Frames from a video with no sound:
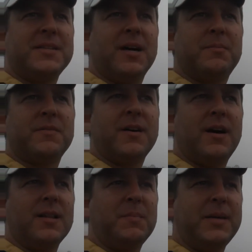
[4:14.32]
top of
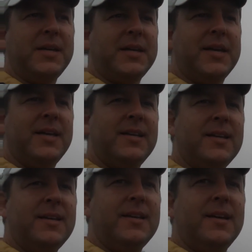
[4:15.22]
Ka'ala Peak.
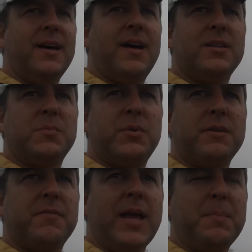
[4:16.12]
It's a pretty
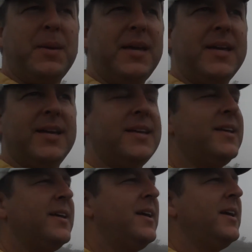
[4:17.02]
flat peak,
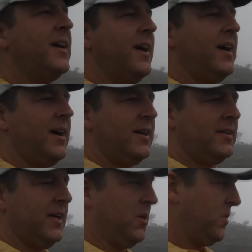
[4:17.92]

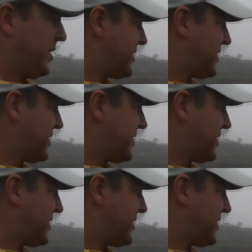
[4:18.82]
not a whole lot